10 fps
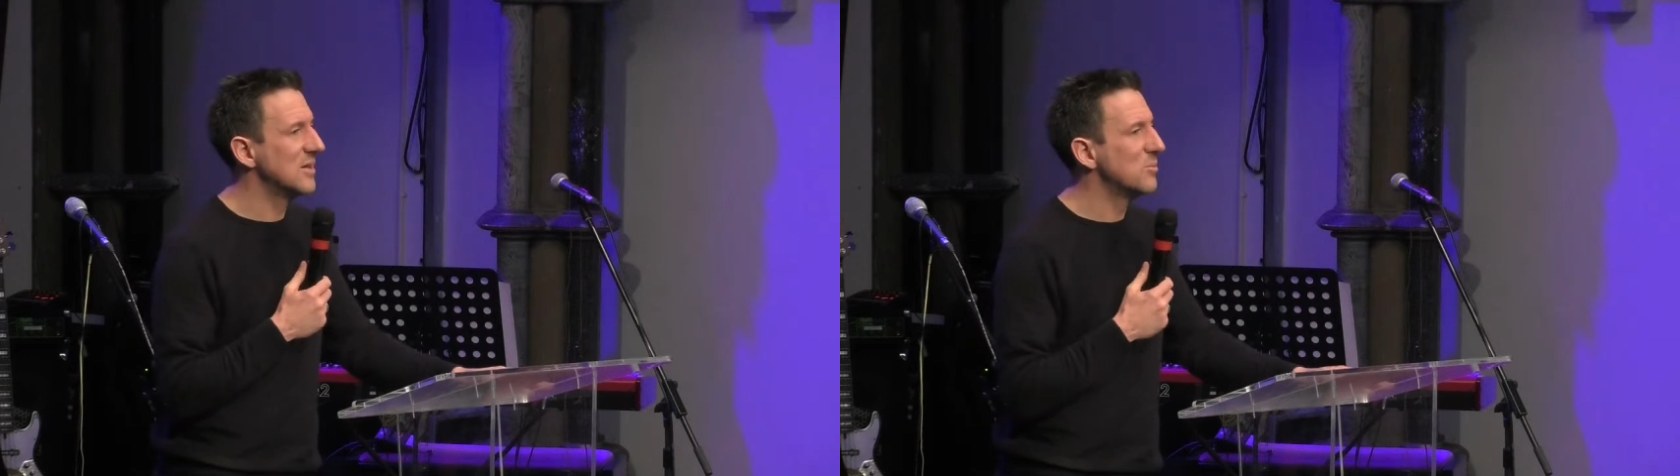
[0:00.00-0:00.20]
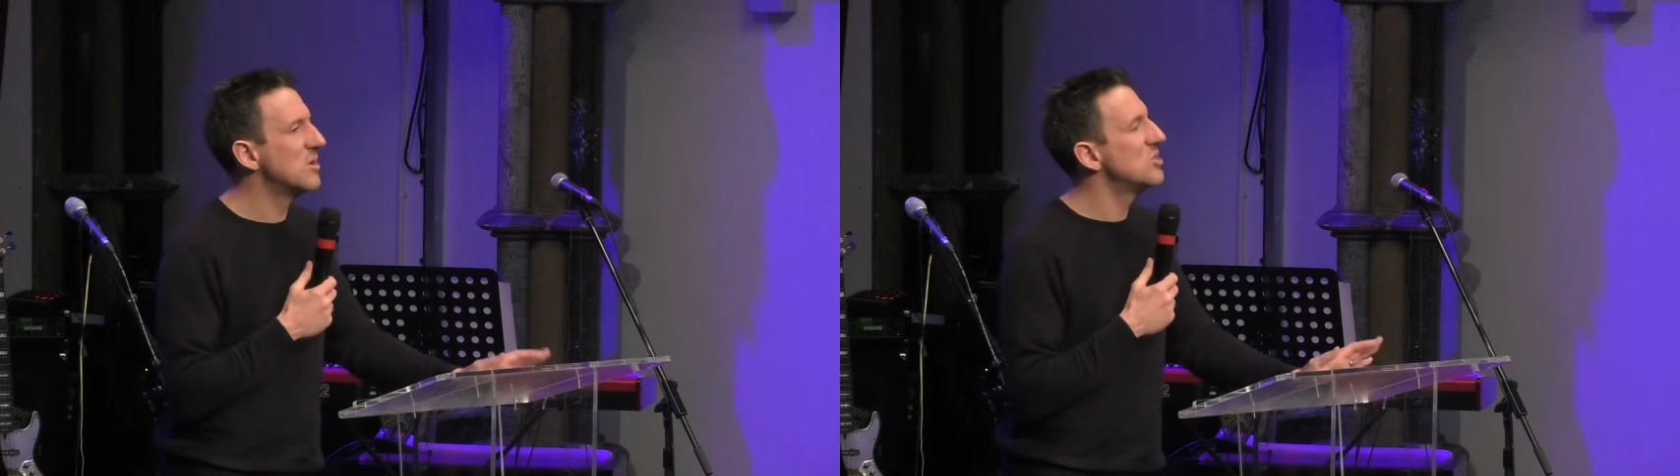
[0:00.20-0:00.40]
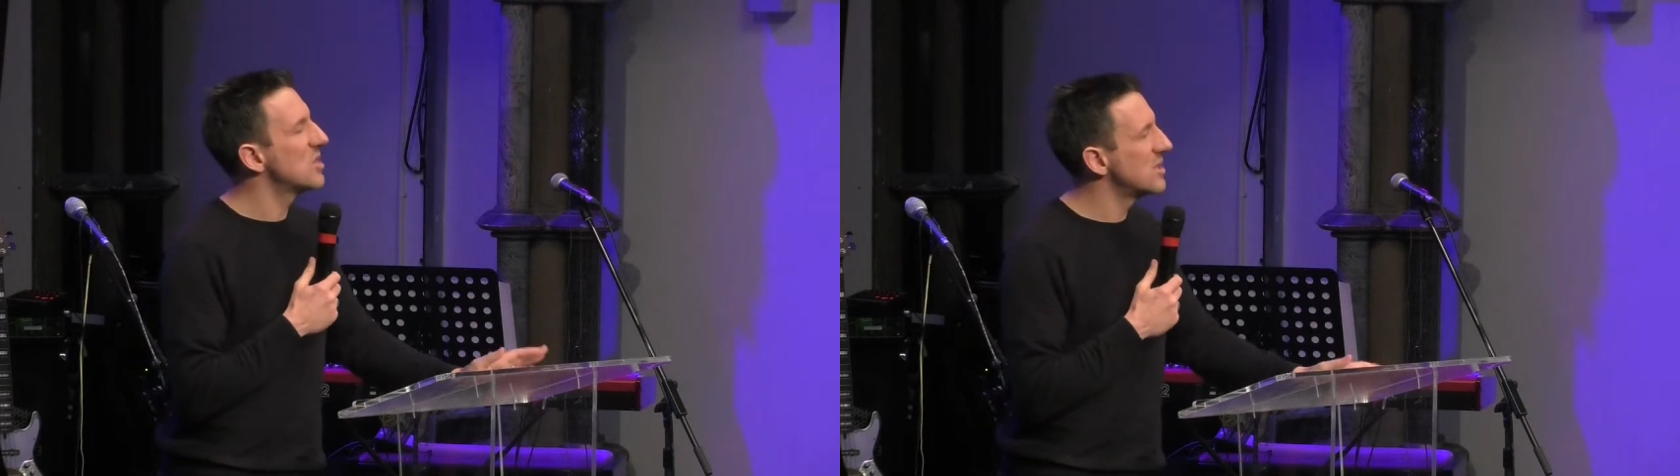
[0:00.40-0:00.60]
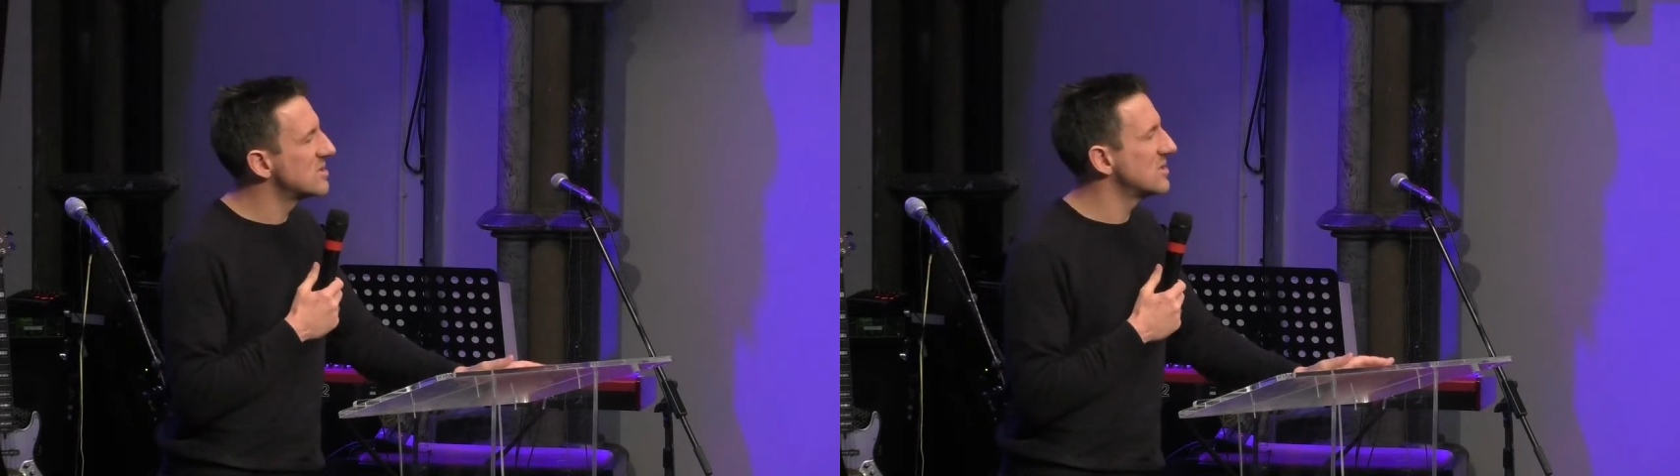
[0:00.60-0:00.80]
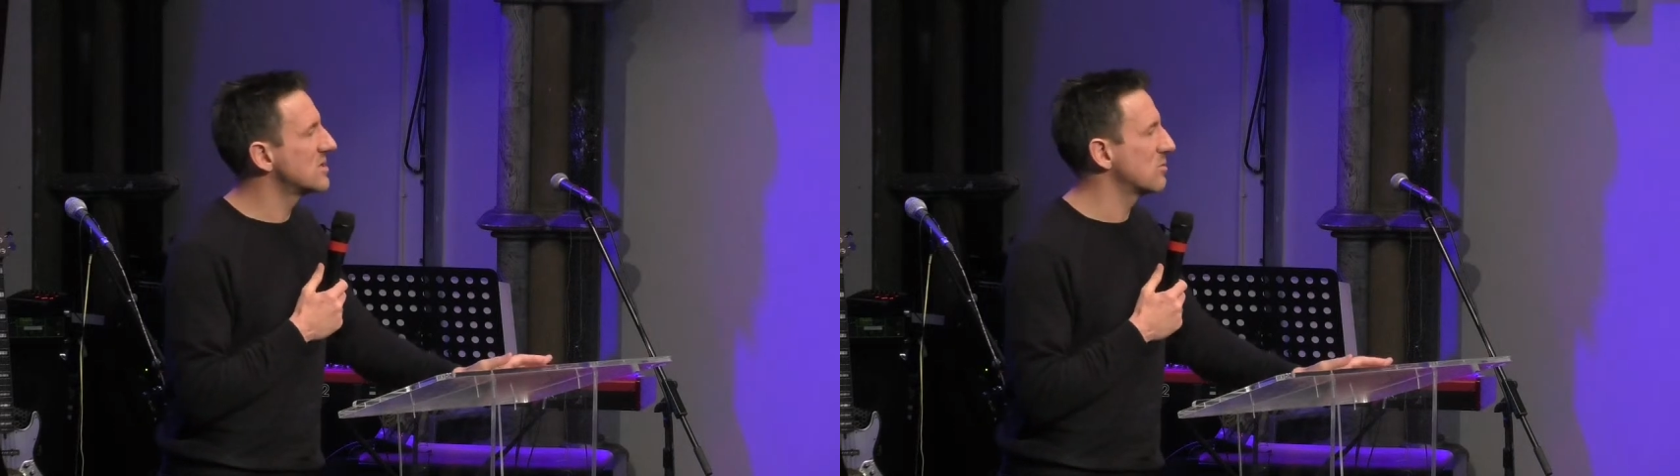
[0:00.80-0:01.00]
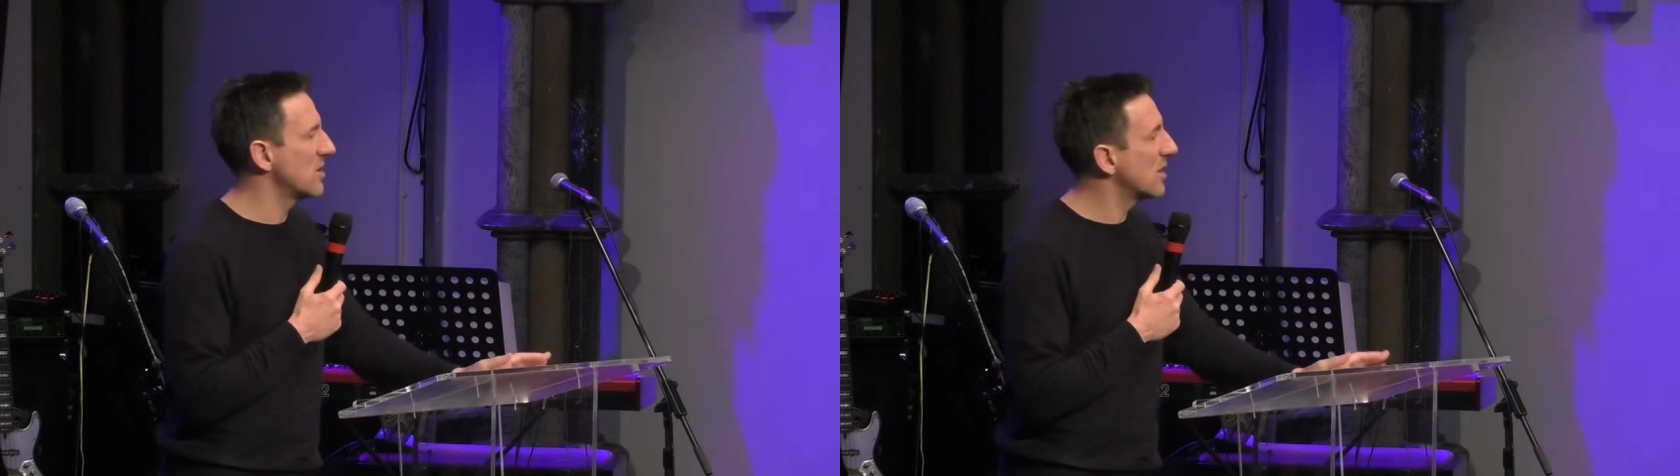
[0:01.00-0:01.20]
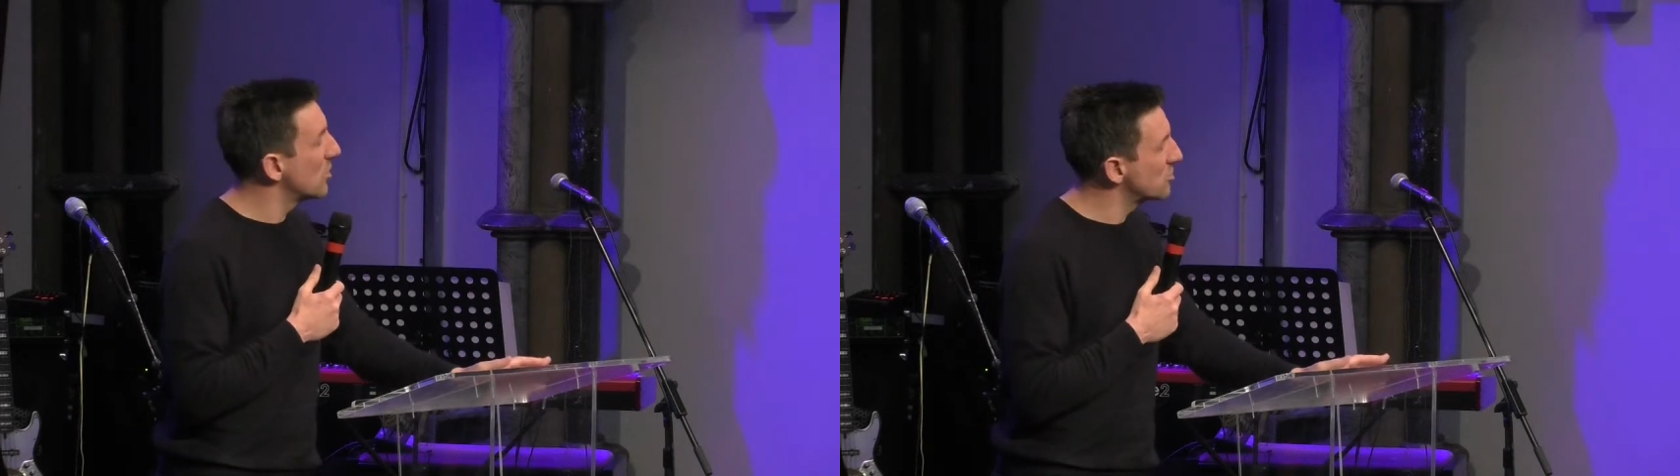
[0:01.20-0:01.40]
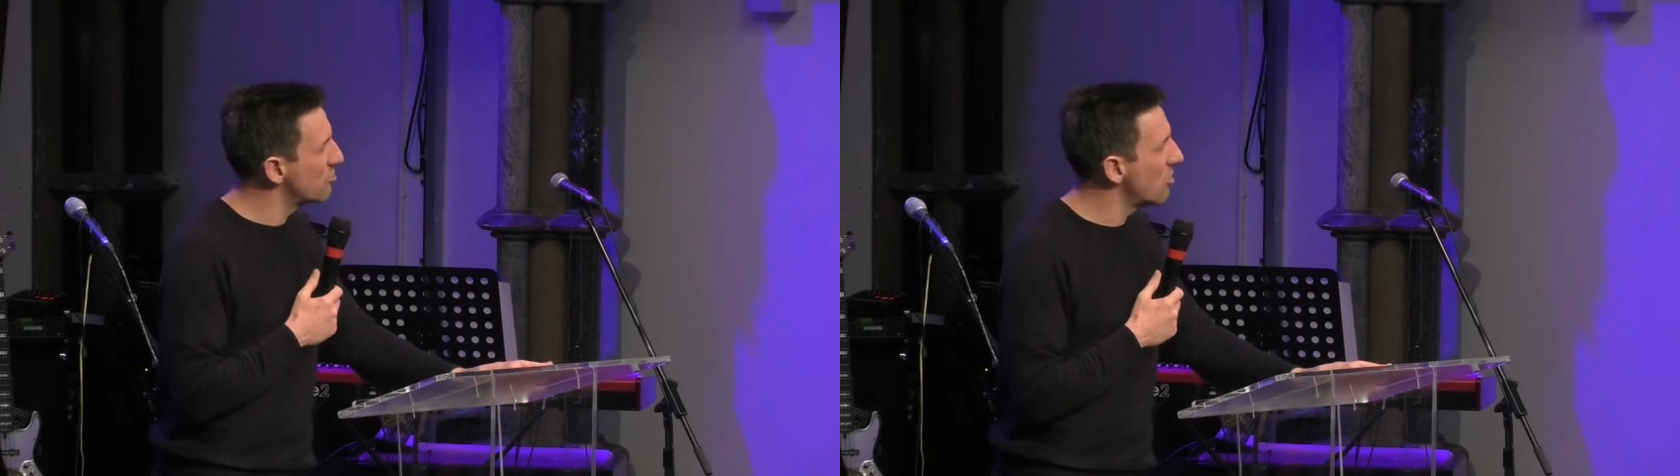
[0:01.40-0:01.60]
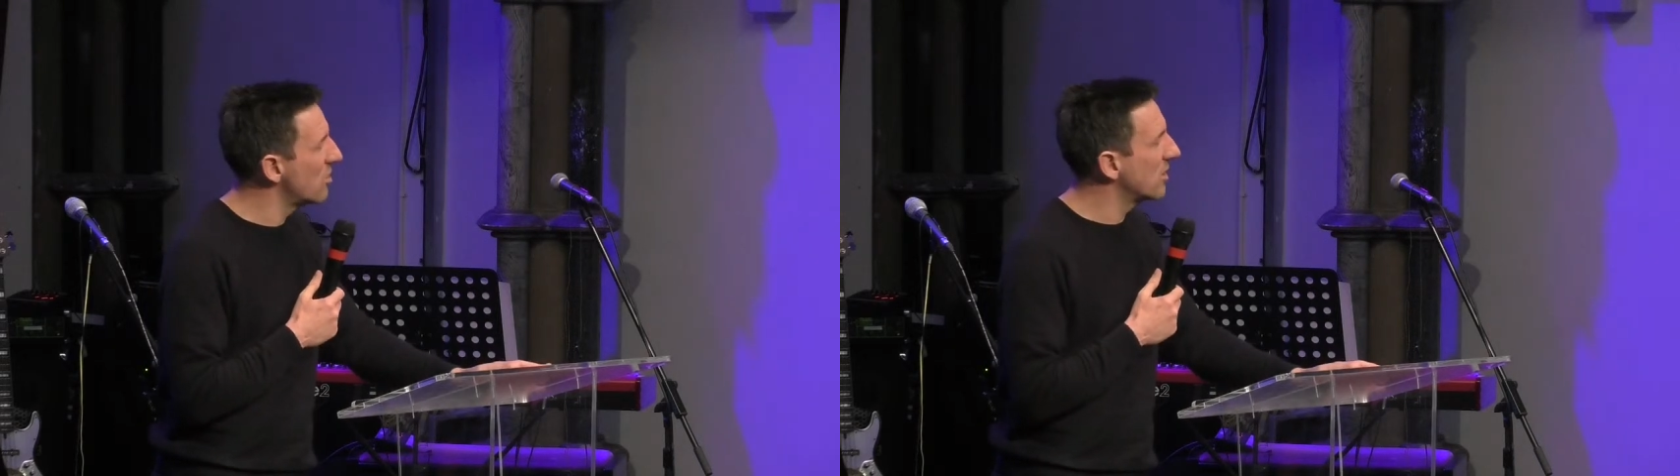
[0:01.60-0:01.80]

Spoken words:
But in Genesis 3, it goes wrong.